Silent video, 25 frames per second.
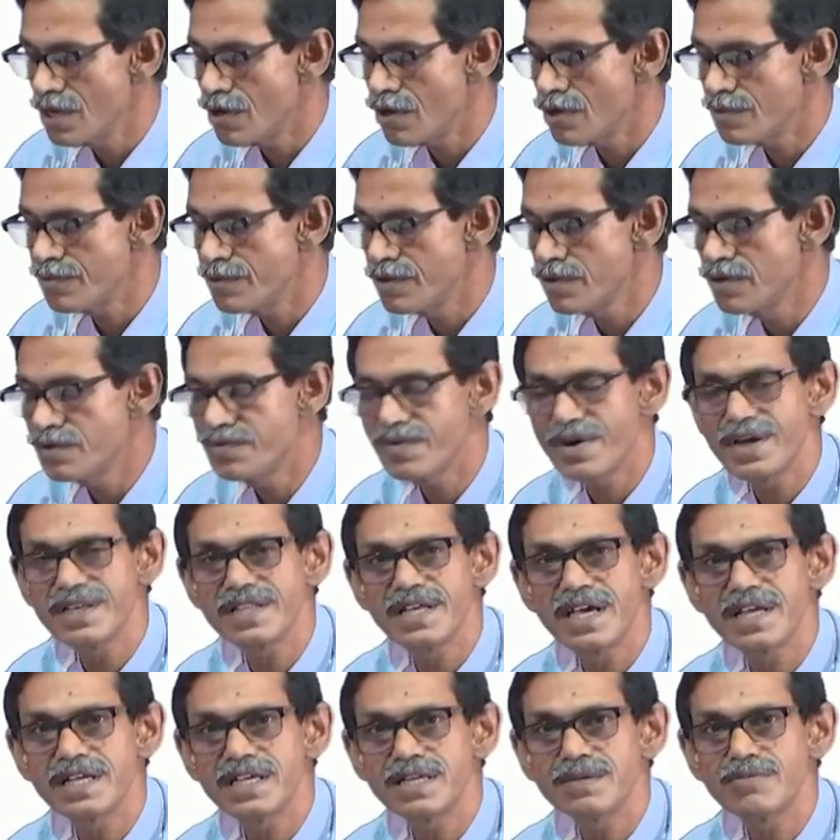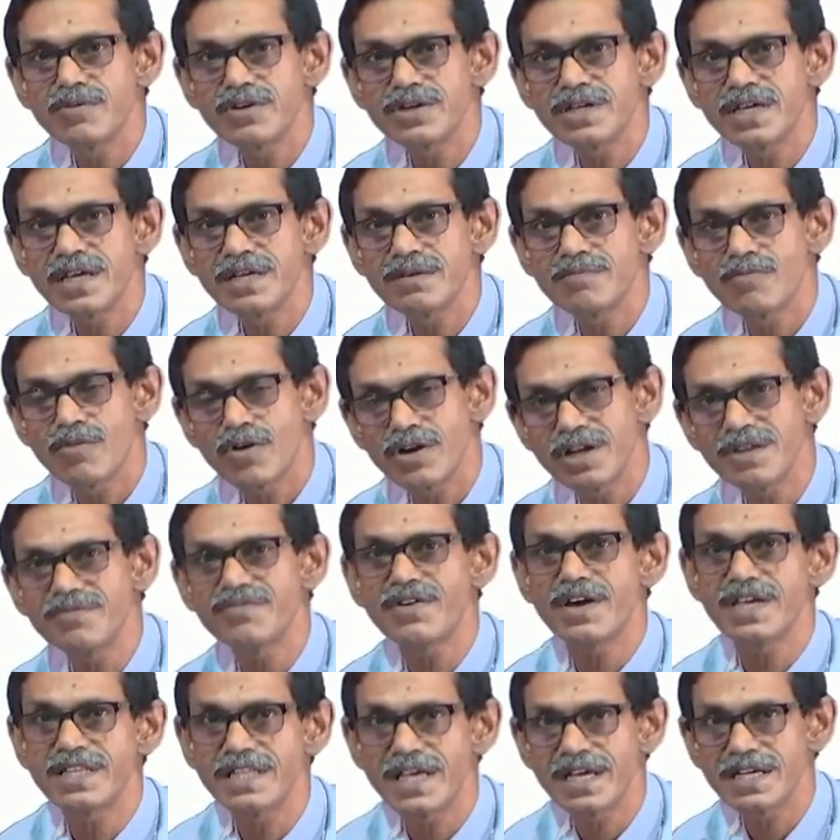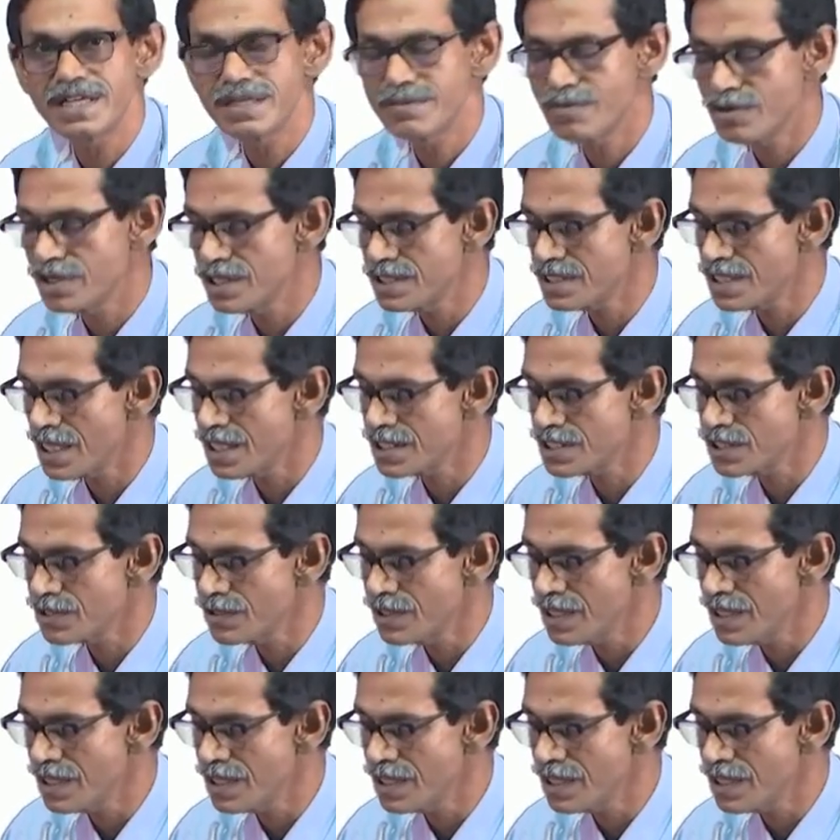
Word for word: or purify the antibody and modify the antibody such